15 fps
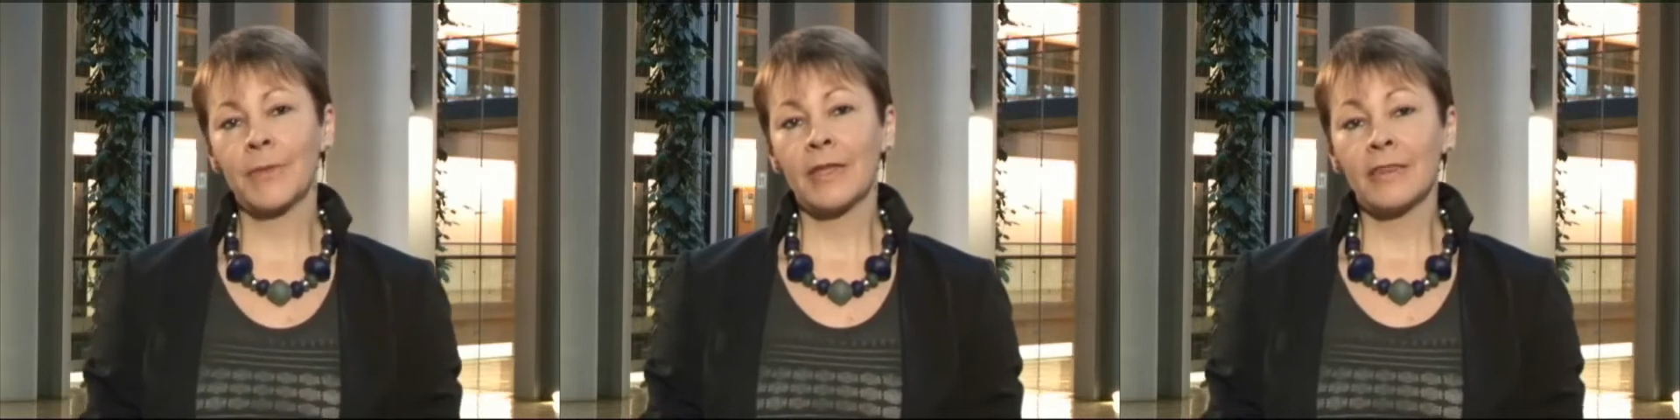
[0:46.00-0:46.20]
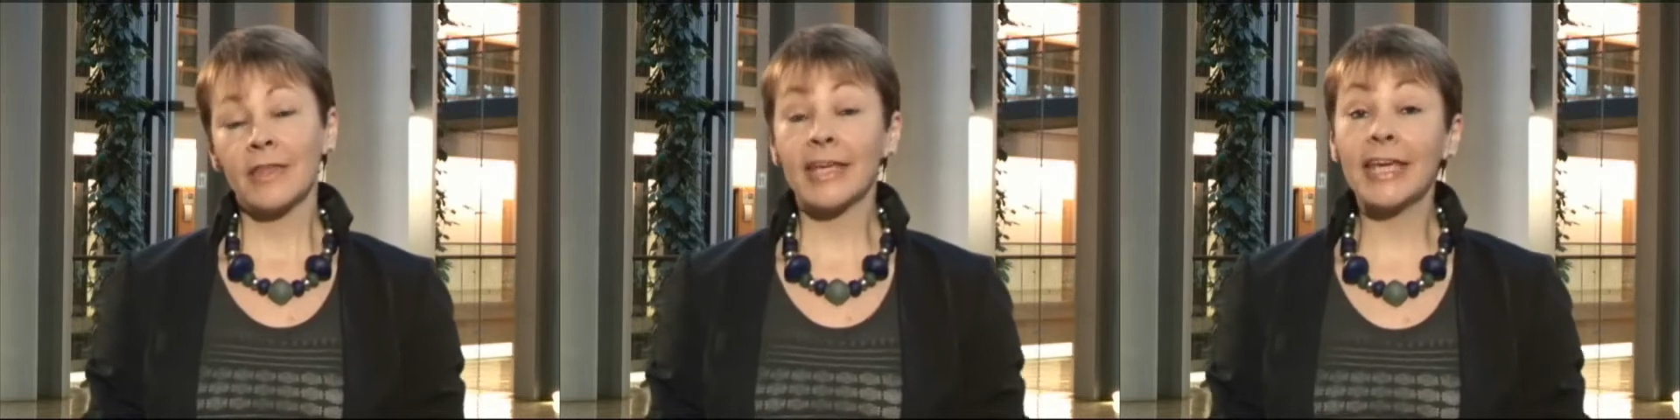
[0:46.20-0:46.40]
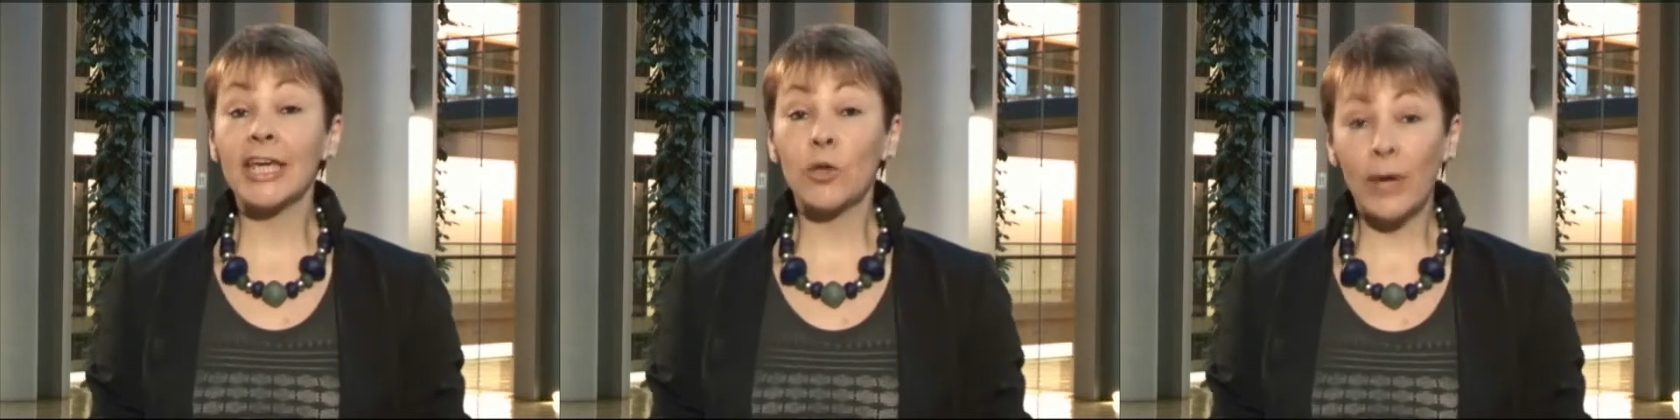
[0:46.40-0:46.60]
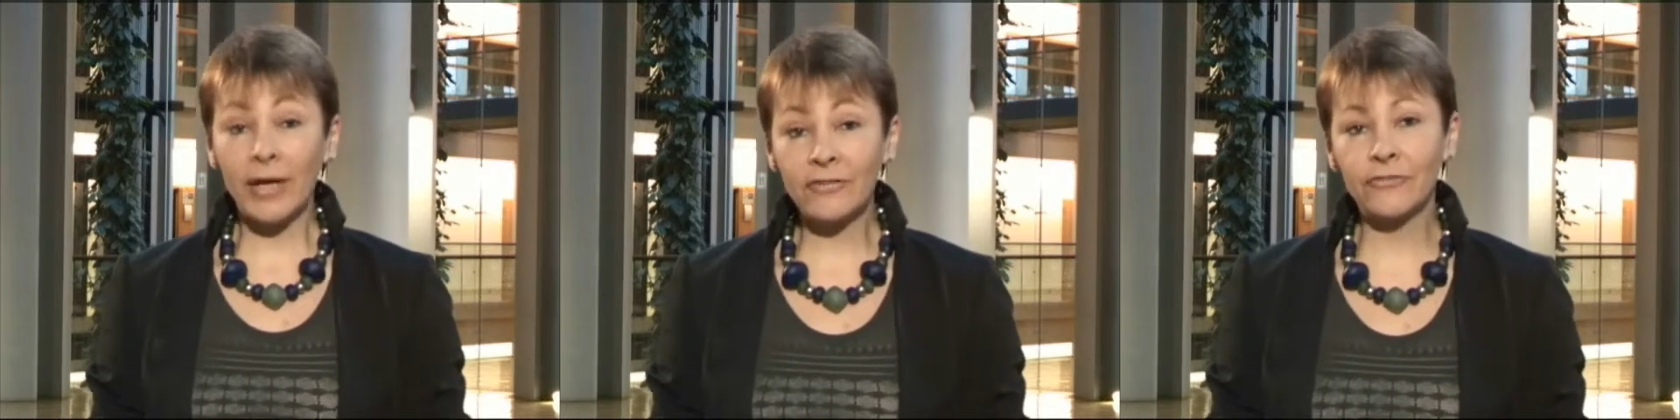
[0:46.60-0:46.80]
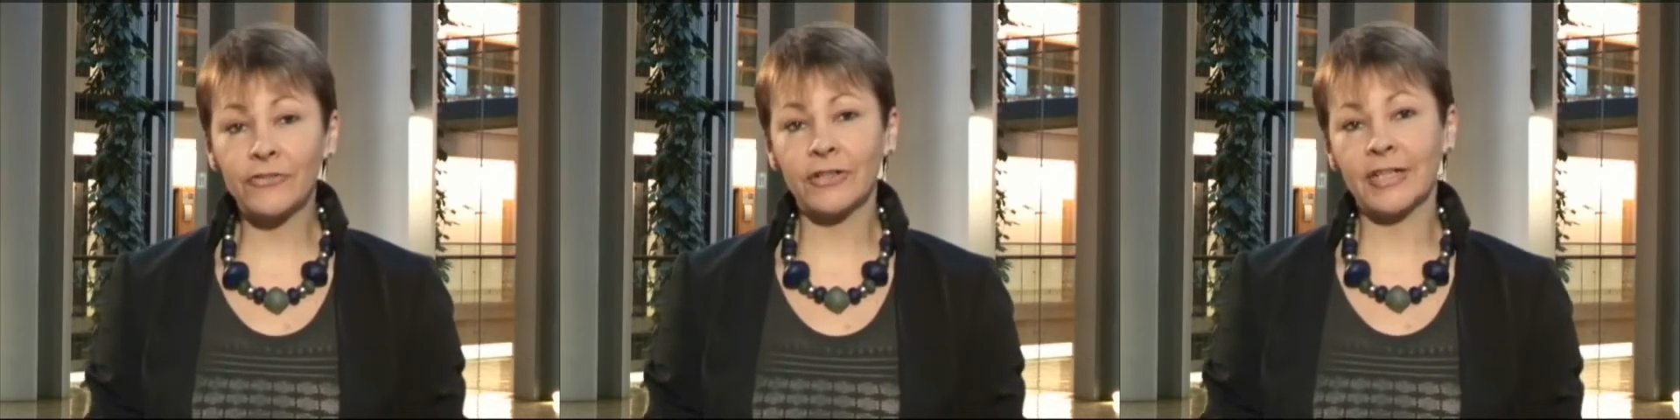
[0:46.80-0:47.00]
The key
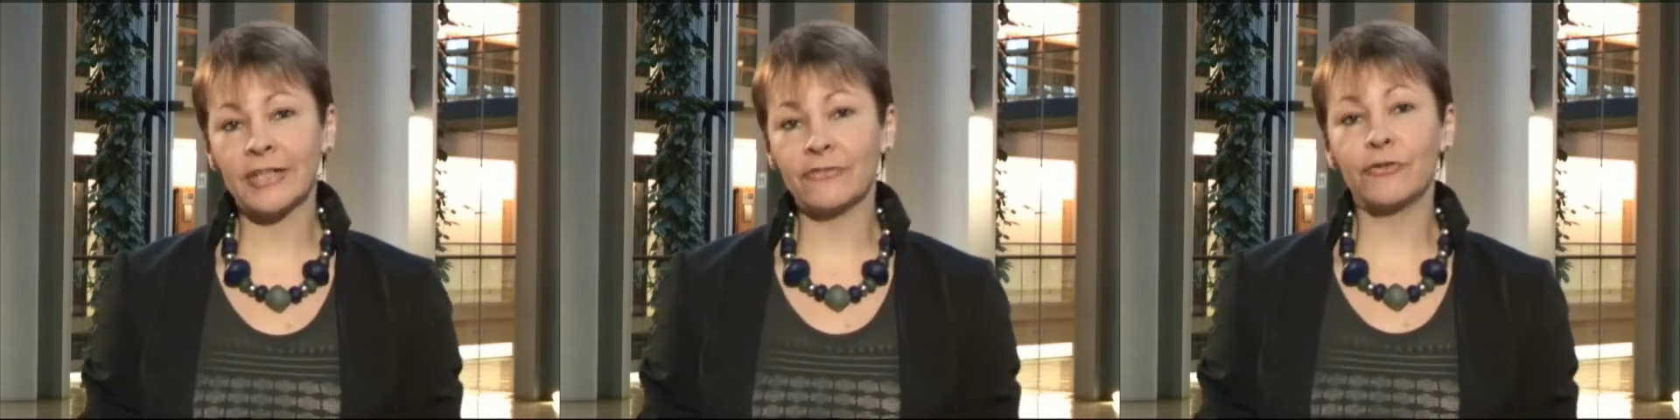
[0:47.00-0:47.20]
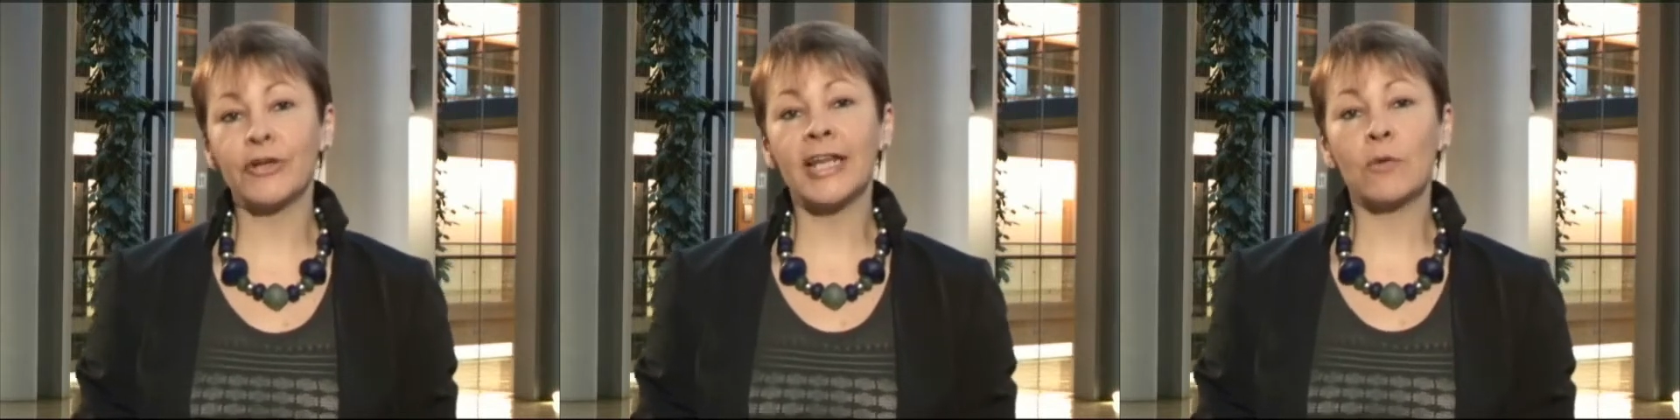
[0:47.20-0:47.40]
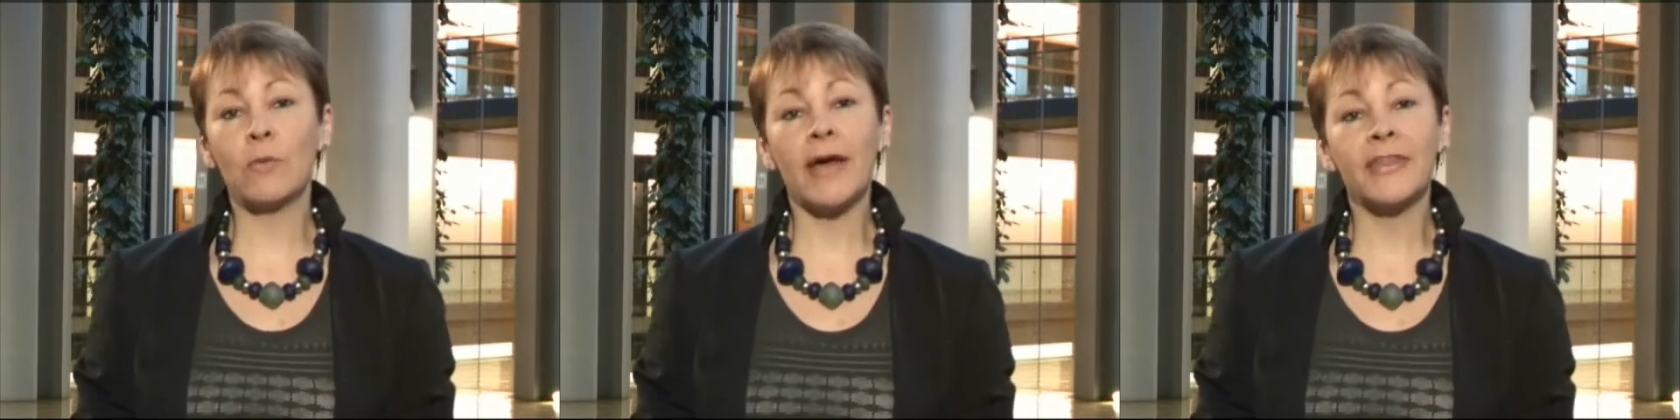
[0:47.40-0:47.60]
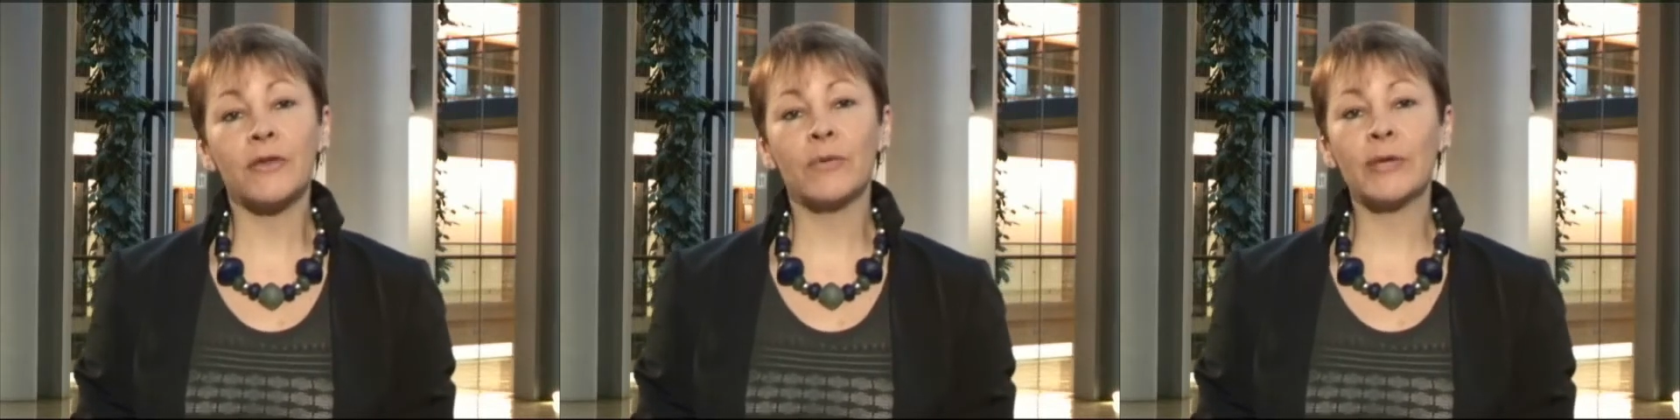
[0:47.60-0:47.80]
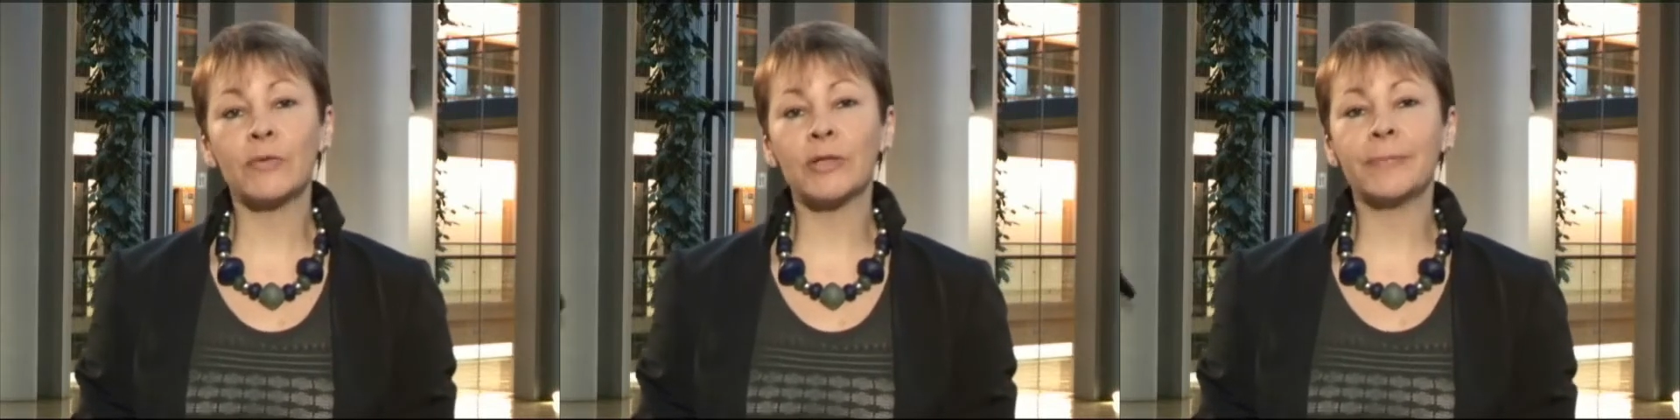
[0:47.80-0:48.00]
question is really whether
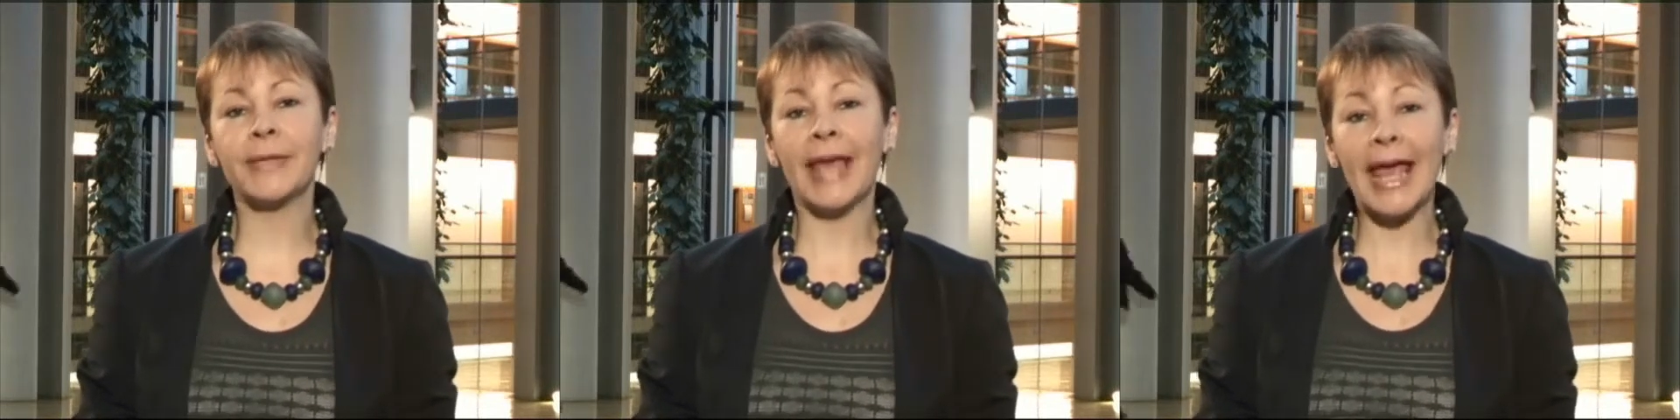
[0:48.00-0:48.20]
we will be